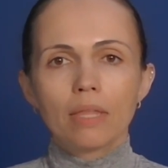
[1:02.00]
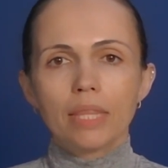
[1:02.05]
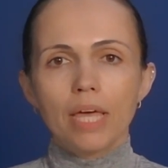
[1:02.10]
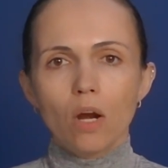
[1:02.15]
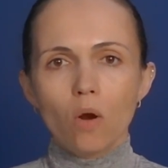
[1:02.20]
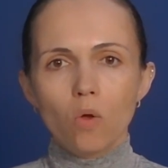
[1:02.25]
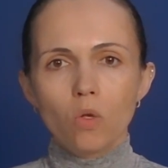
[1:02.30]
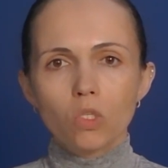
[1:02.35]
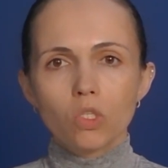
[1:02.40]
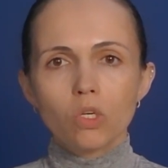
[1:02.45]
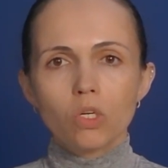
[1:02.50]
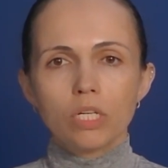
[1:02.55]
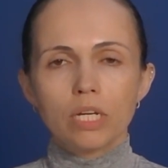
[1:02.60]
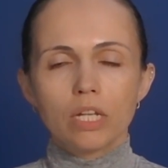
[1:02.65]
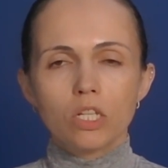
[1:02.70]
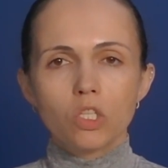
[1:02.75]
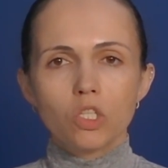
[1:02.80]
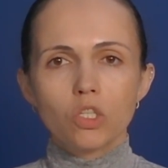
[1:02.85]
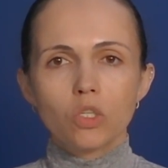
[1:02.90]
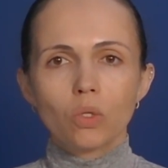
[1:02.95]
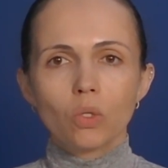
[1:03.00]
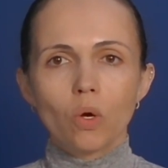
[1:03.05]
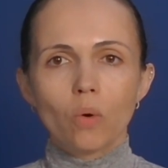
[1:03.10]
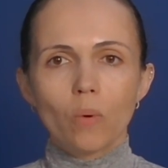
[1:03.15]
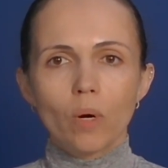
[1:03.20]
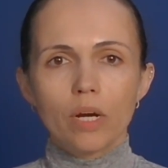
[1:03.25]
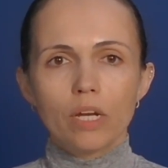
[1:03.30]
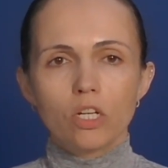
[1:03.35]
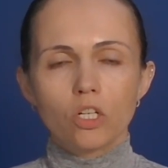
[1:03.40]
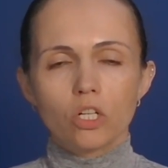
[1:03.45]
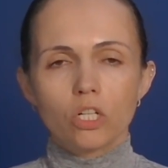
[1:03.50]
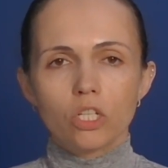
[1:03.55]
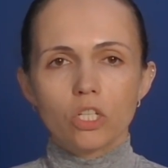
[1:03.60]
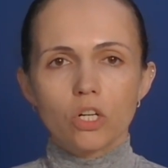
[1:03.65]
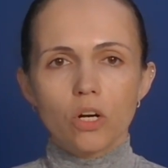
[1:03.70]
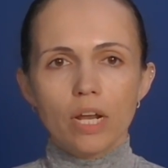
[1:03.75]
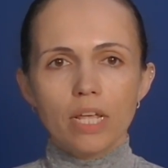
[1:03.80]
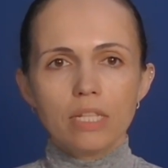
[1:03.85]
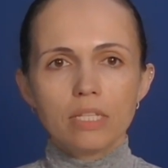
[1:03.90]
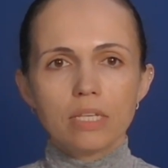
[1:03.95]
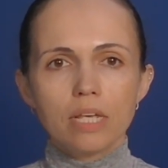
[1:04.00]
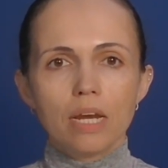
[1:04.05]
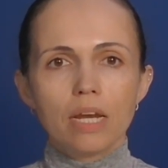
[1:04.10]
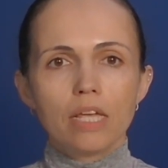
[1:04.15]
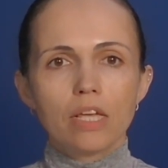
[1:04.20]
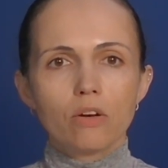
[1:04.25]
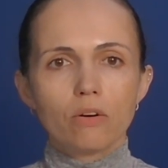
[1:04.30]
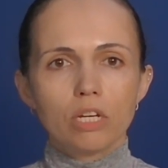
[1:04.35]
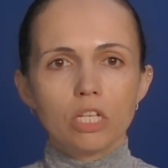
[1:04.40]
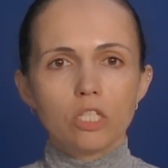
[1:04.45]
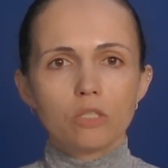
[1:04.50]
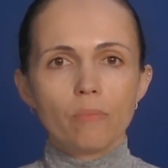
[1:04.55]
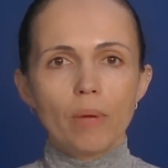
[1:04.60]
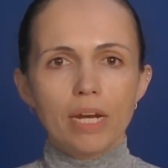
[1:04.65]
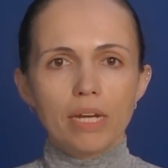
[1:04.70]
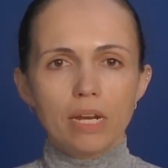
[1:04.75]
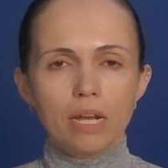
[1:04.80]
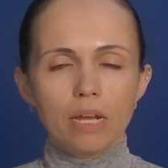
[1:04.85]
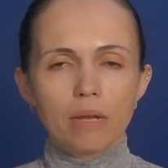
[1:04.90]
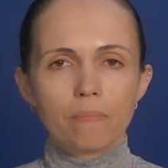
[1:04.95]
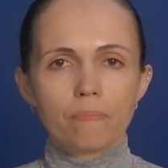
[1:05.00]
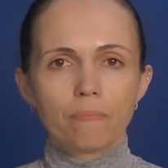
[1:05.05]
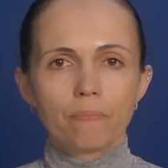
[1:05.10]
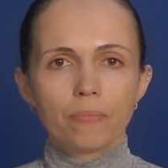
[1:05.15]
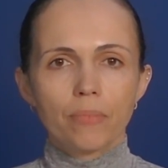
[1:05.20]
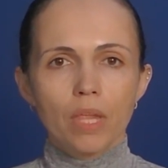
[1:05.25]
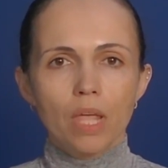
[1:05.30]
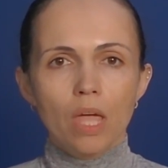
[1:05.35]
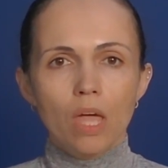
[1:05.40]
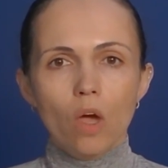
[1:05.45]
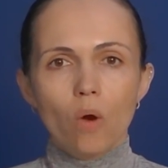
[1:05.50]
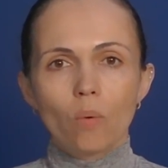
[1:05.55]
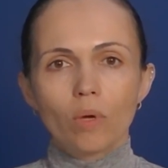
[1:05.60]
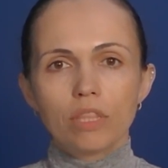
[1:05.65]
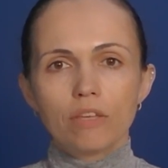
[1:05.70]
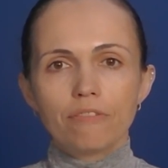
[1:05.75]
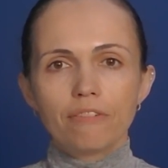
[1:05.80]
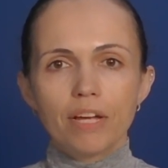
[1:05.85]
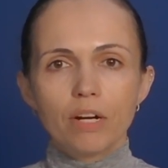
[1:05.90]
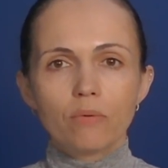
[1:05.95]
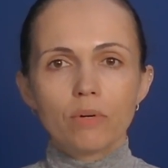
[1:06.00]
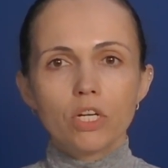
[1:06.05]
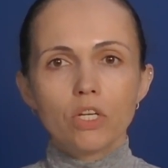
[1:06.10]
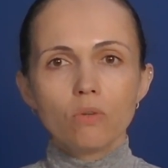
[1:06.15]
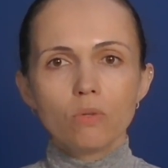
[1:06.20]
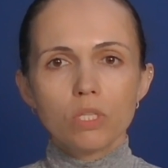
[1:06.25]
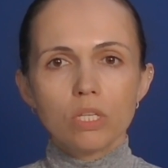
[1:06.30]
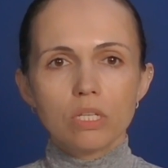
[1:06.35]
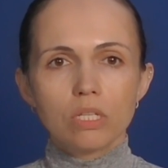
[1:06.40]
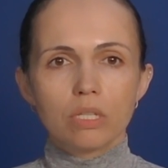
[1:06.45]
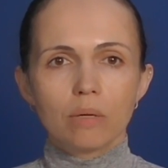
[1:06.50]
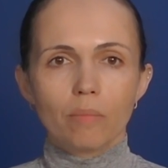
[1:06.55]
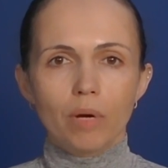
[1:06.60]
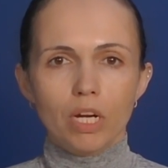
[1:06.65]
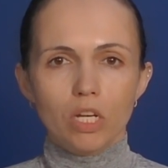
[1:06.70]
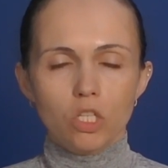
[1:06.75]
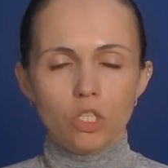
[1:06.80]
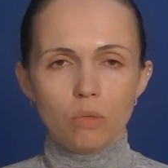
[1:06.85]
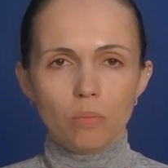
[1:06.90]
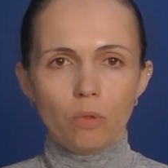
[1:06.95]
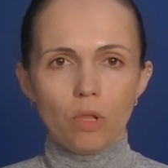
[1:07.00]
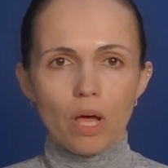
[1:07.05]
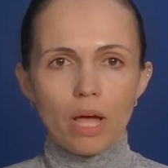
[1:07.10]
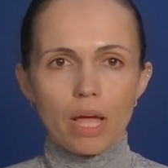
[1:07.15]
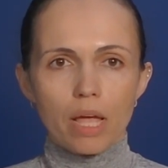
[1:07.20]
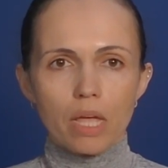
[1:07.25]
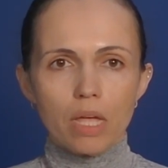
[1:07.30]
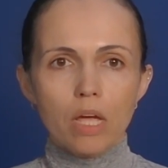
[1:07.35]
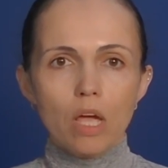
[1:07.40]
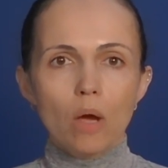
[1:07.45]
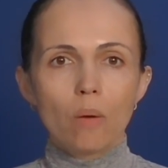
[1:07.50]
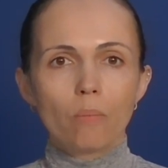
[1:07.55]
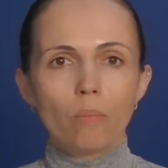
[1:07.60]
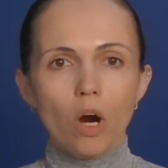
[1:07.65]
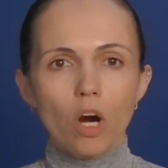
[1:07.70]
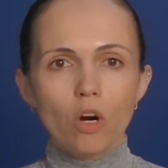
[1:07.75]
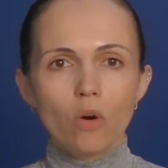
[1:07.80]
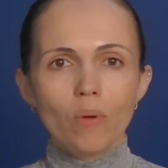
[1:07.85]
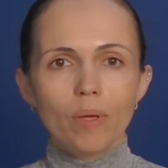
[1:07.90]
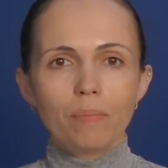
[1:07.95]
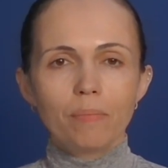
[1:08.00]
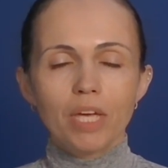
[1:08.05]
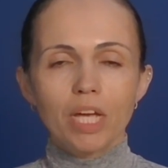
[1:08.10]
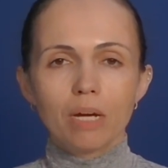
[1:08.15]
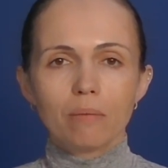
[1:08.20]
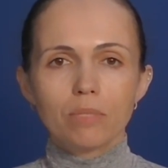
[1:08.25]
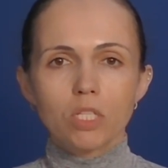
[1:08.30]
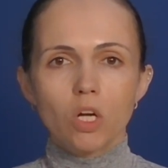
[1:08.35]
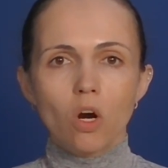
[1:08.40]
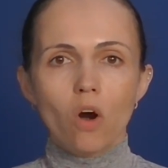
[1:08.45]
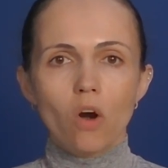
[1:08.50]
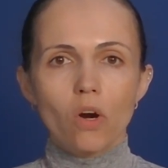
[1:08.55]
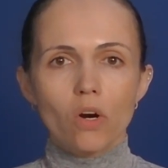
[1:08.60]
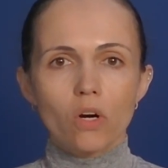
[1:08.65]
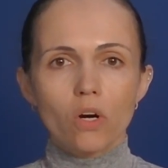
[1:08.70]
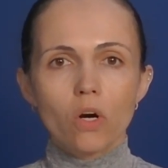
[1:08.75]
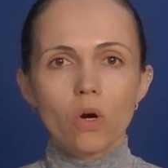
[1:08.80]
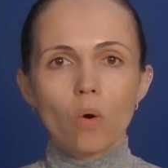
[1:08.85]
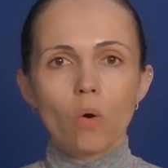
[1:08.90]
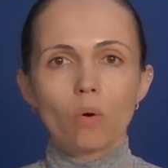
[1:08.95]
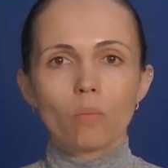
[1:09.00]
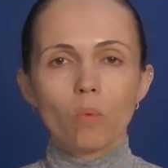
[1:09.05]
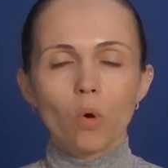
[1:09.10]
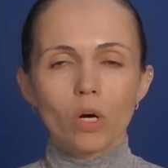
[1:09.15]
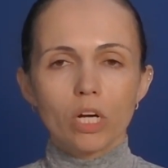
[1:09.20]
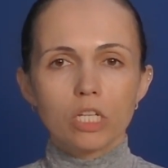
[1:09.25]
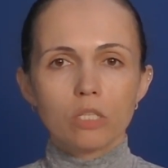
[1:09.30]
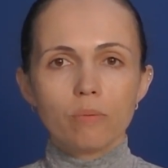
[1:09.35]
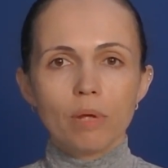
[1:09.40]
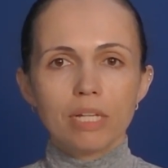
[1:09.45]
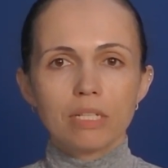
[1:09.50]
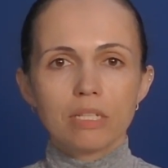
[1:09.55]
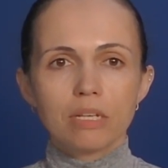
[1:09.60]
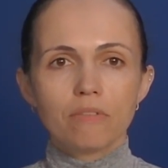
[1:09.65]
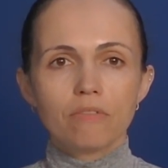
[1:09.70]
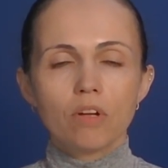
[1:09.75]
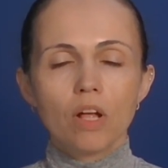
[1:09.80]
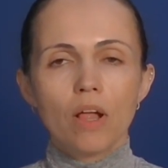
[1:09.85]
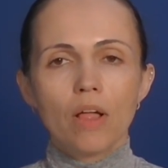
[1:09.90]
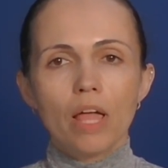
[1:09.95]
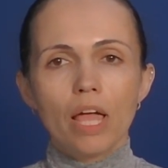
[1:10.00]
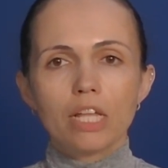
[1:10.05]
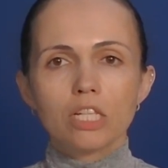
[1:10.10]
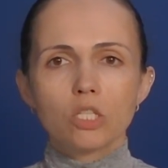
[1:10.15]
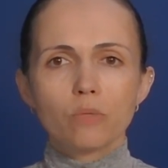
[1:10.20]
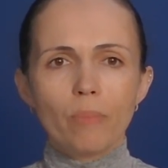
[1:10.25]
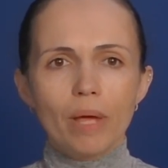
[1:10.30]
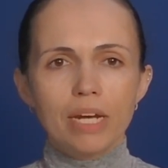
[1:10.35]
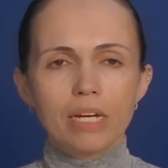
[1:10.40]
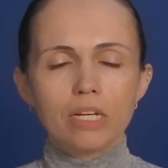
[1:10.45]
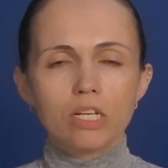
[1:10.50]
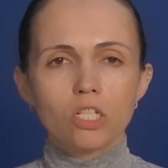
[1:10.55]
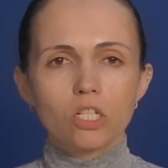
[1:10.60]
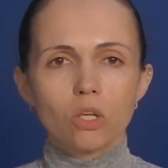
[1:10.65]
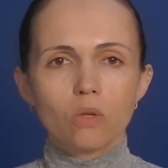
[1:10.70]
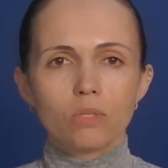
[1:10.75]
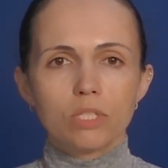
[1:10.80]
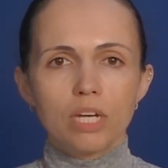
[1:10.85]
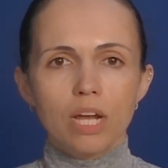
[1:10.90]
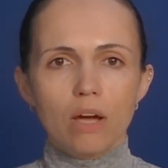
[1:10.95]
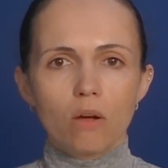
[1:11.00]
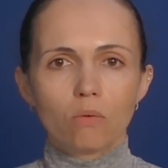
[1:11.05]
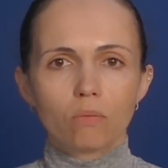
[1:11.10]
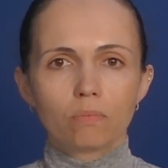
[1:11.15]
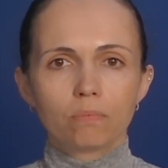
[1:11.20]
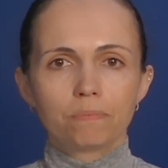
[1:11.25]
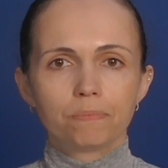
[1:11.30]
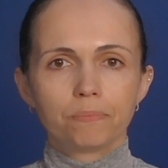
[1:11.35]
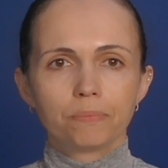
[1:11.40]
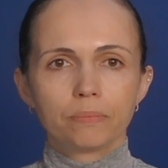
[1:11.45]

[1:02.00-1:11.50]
That also tends to lower interest rates and increase spending. When the Fed reduces the money supply, borrowing becomes harder or more expensive and spending slows down.